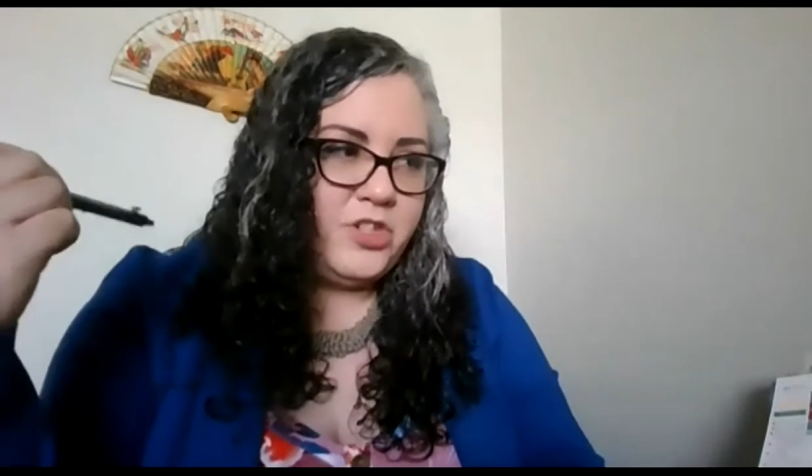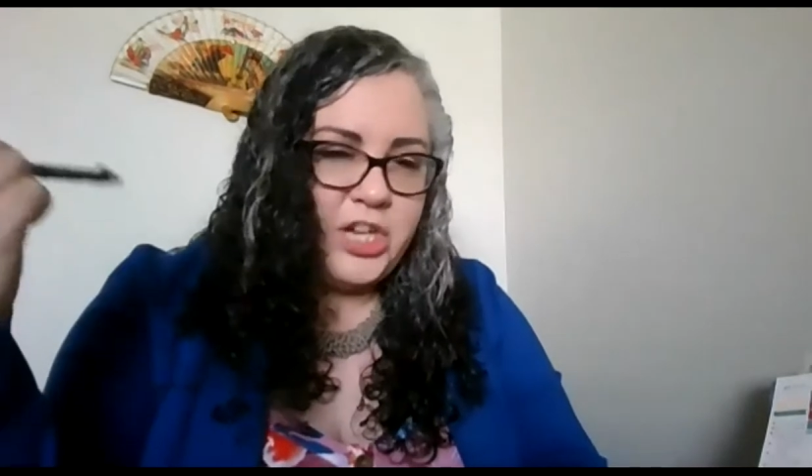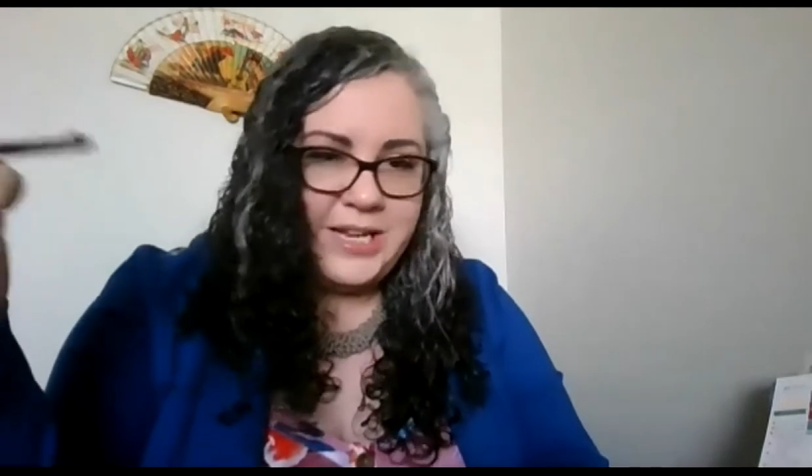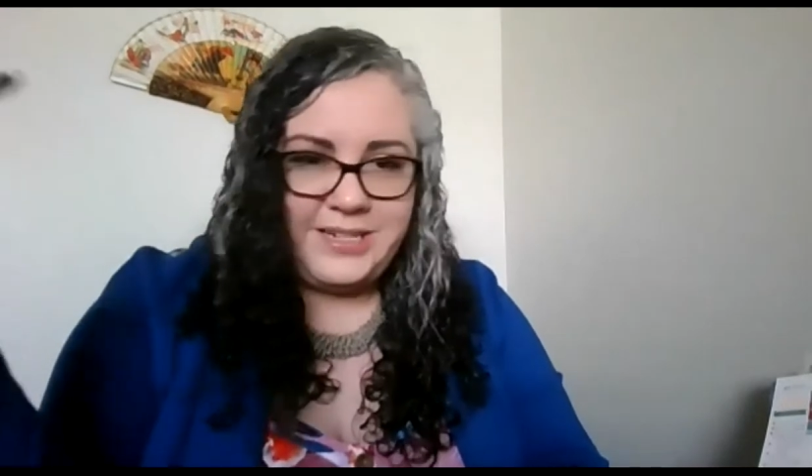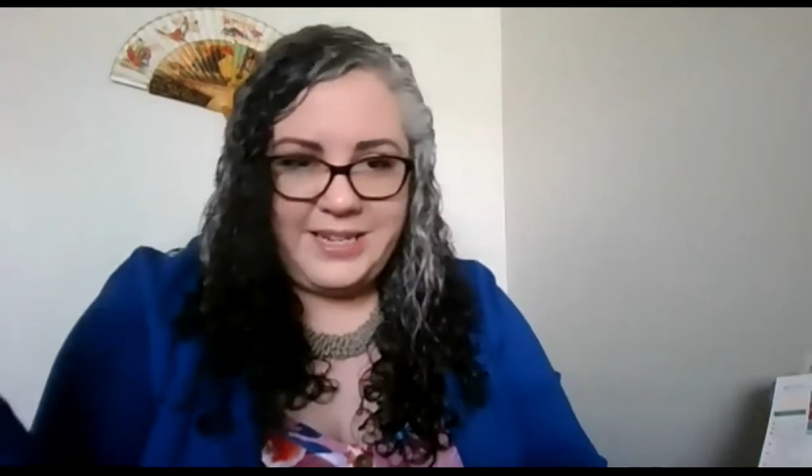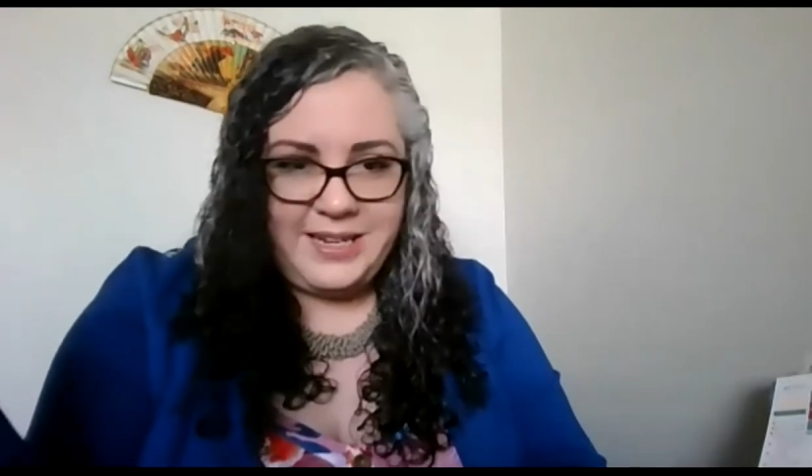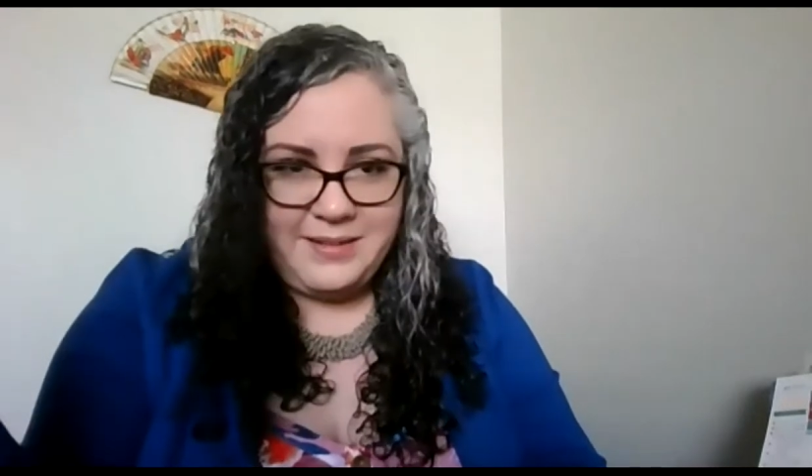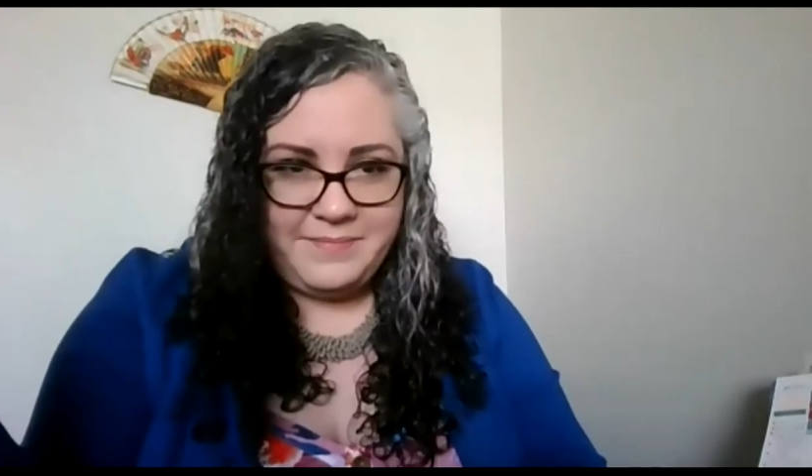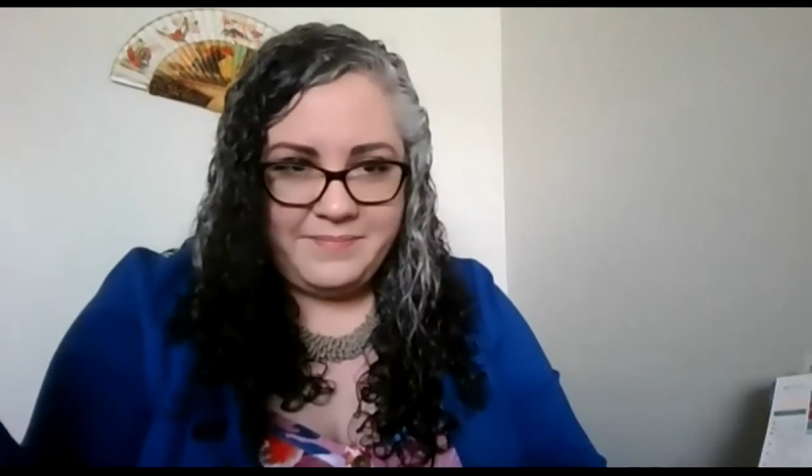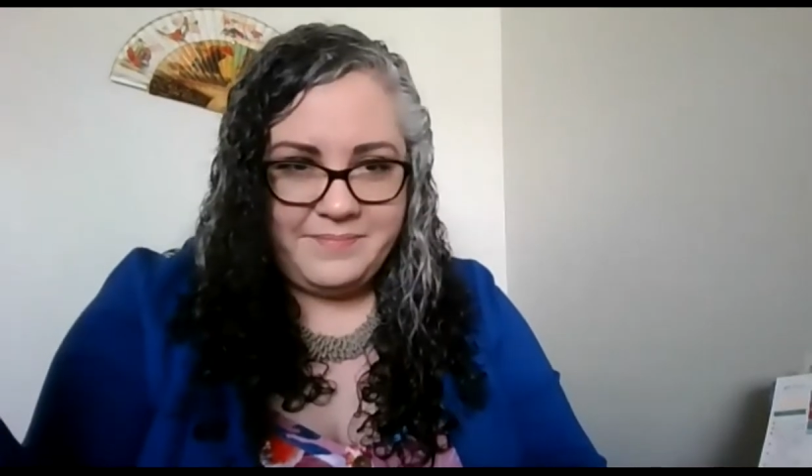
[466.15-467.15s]

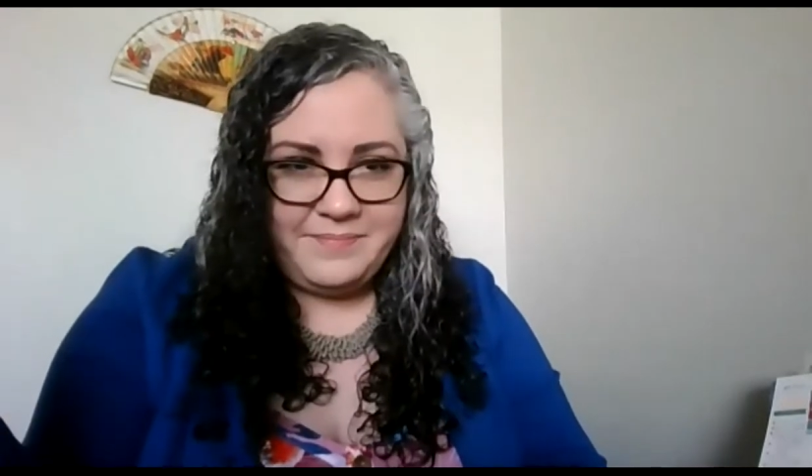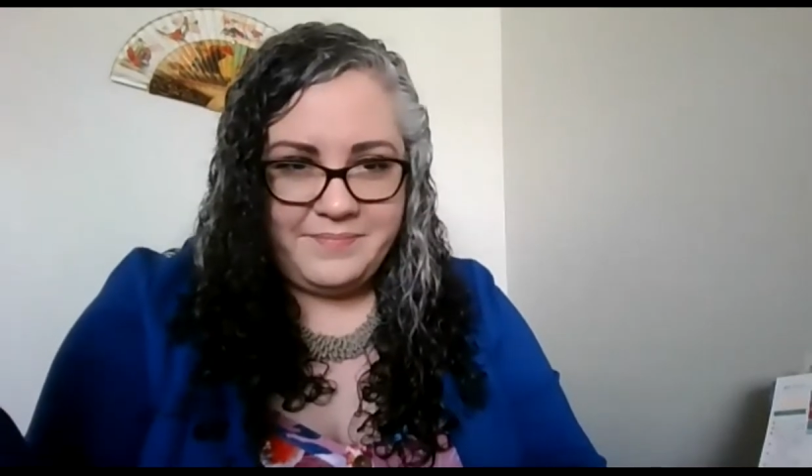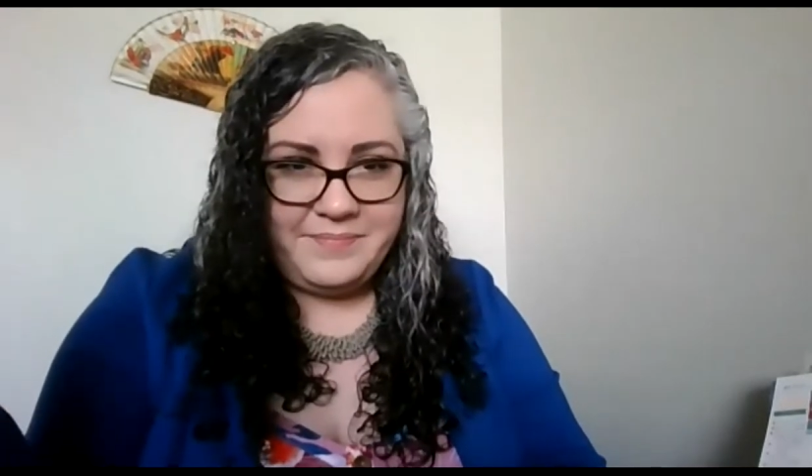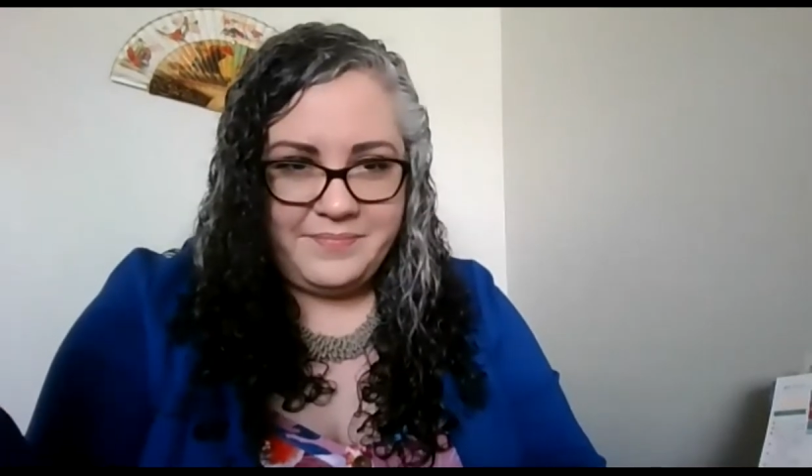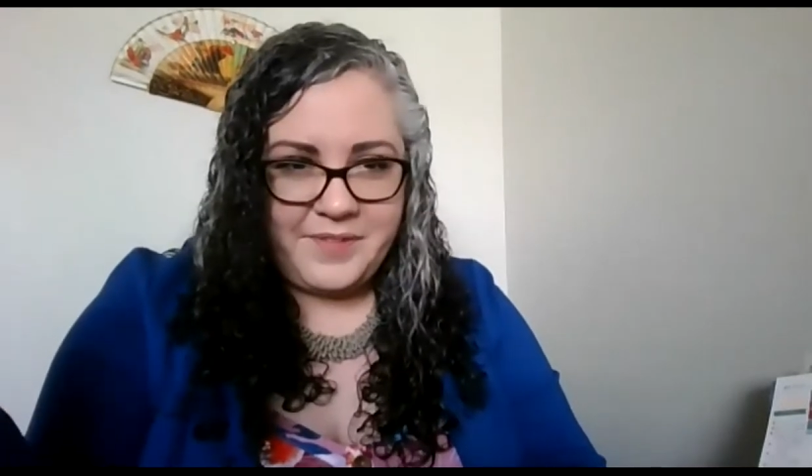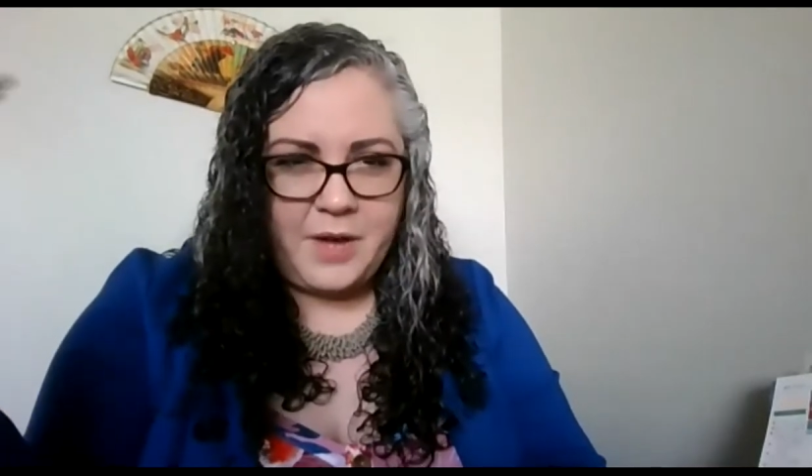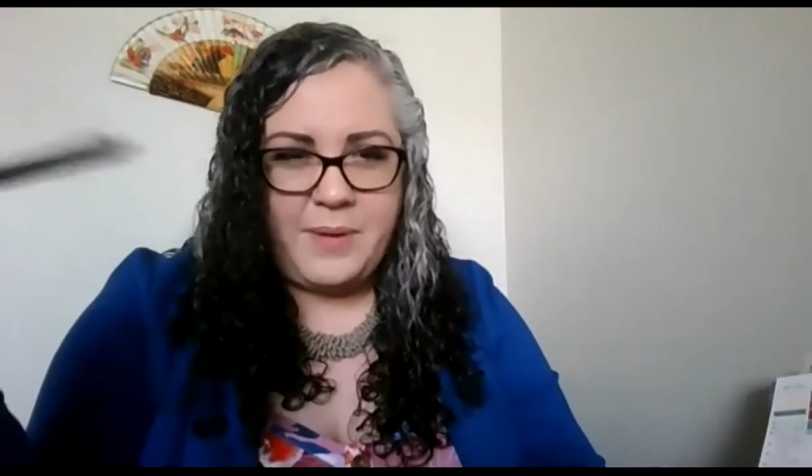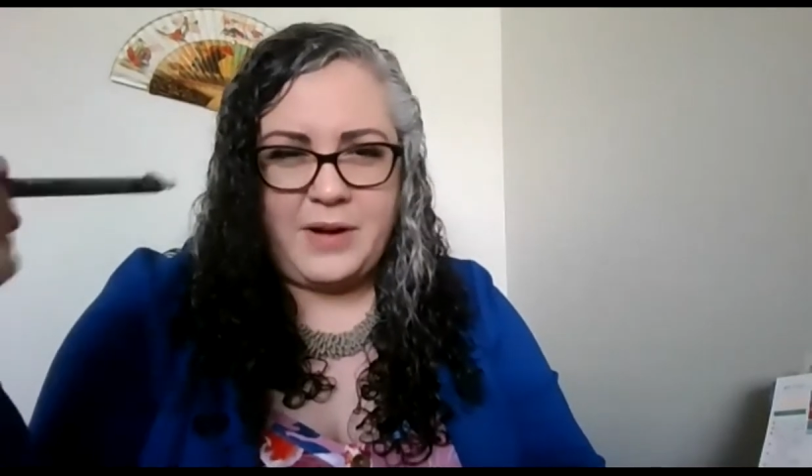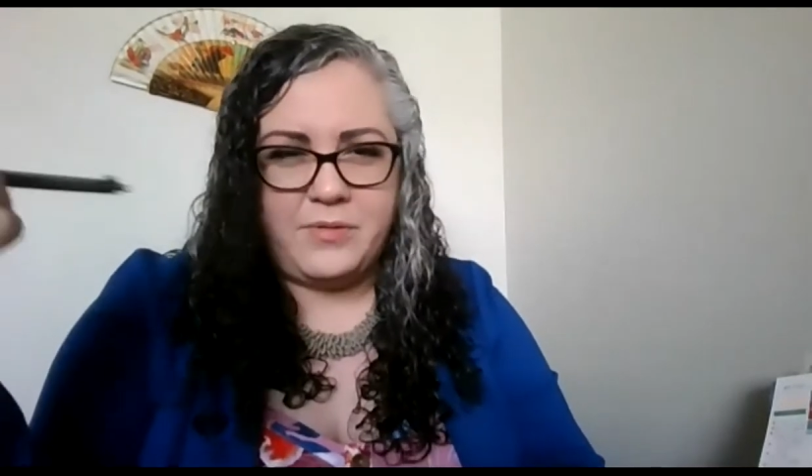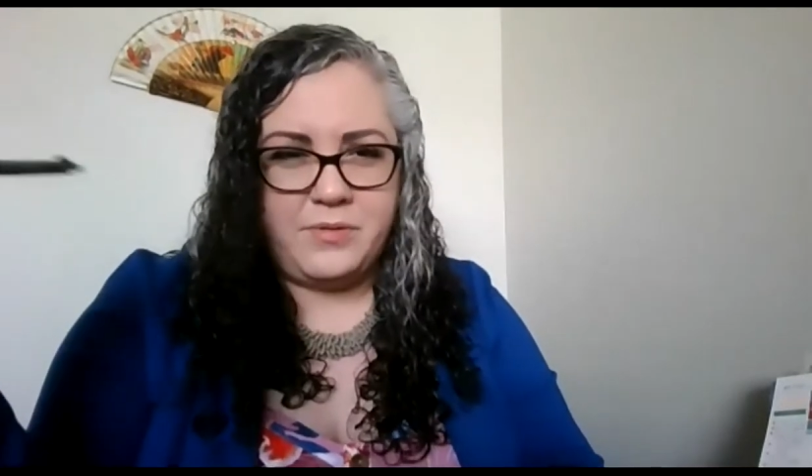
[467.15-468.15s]
chanting, about